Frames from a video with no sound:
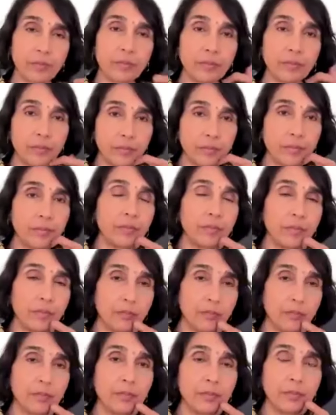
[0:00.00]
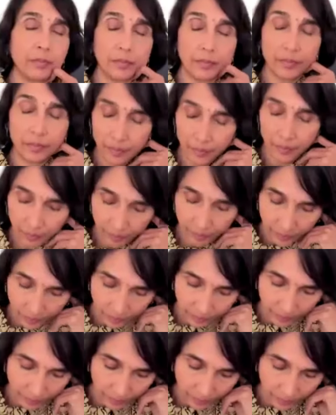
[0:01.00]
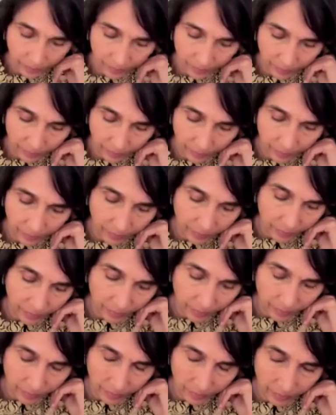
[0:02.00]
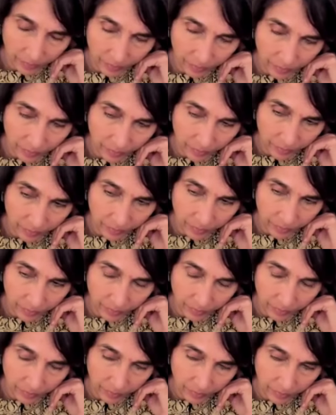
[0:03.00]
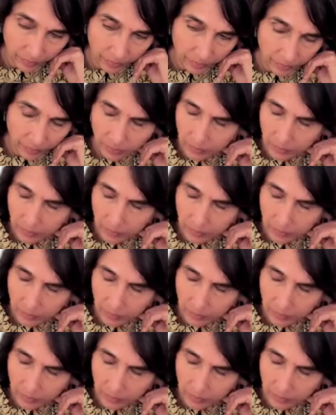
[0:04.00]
So I don't have control over my thoughts or the